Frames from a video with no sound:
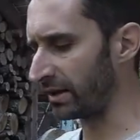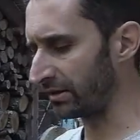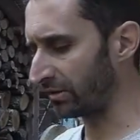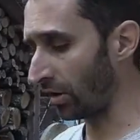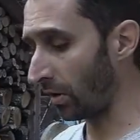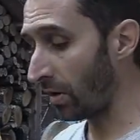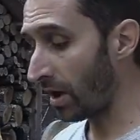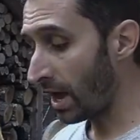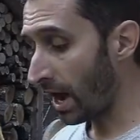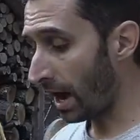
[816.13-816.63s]

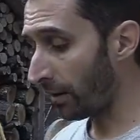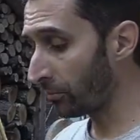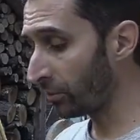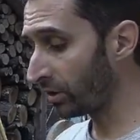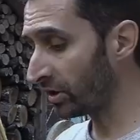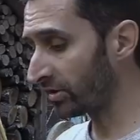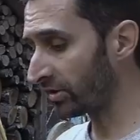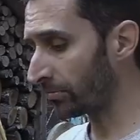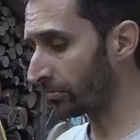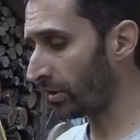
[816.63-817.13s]
So I'm
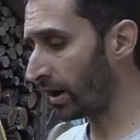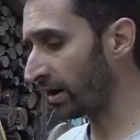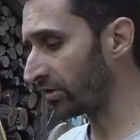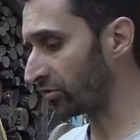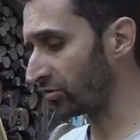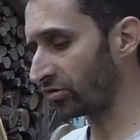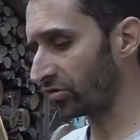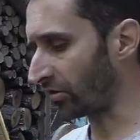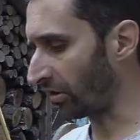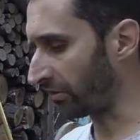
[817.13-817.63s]
really surprised
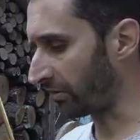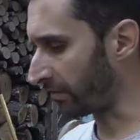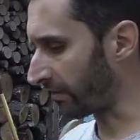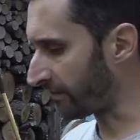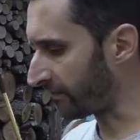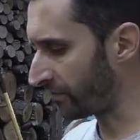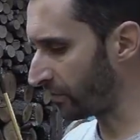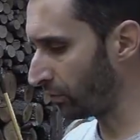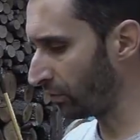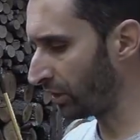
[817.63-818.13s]
there's just a,
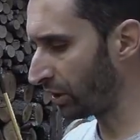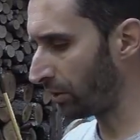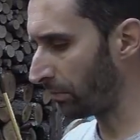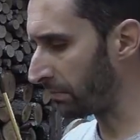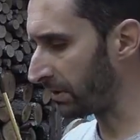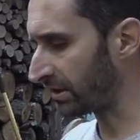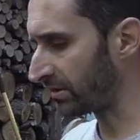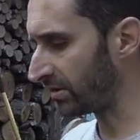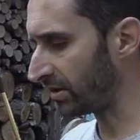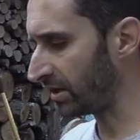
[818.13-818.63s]
few little
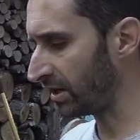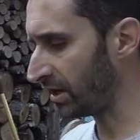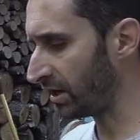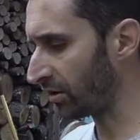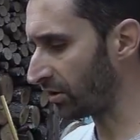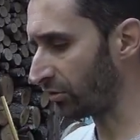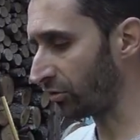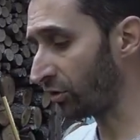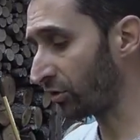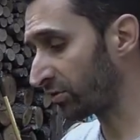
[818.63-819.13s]
bits in here.
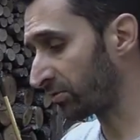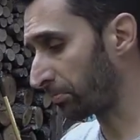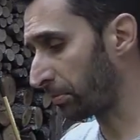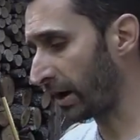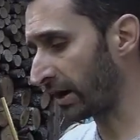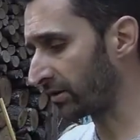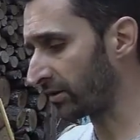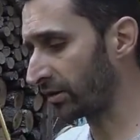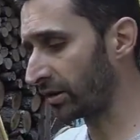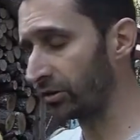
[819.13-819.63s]
It looks
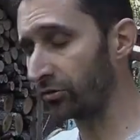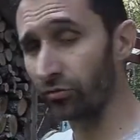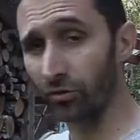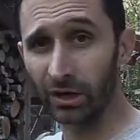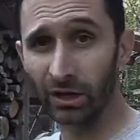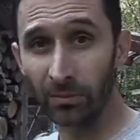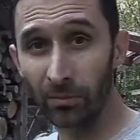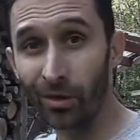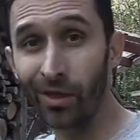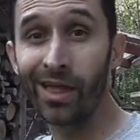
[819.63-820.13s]
practically
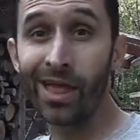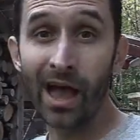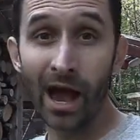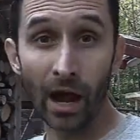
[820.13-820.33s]
drinkable.